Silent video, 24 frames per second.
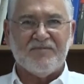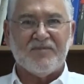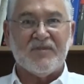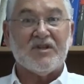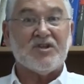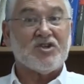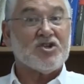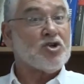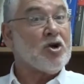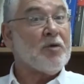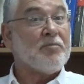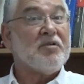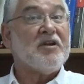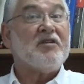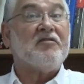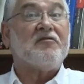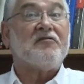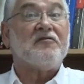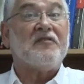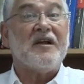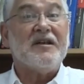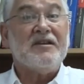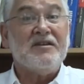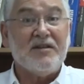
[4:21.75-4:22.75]
Stopping
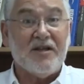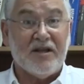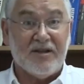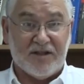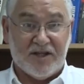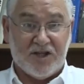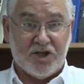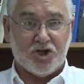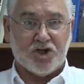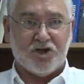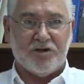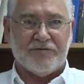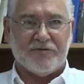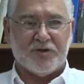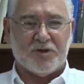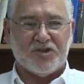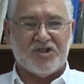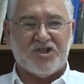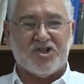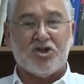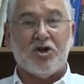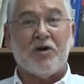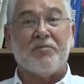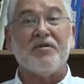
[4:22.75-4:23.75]
funding the yeshivot,
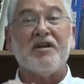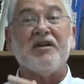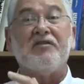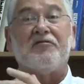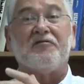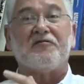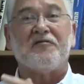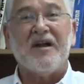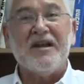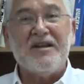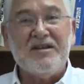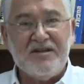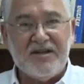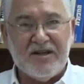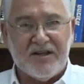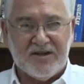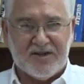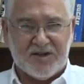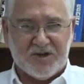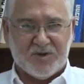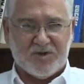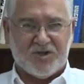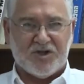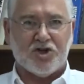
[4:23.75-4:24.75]
stopping funding
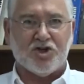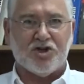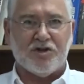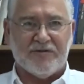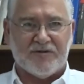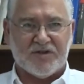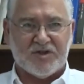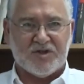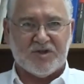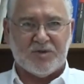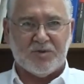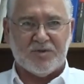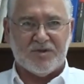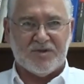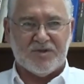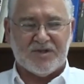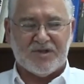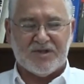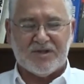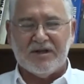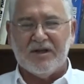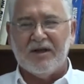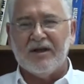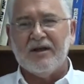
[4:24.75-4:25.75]
those yeshiva
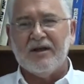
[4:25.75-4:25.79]
students.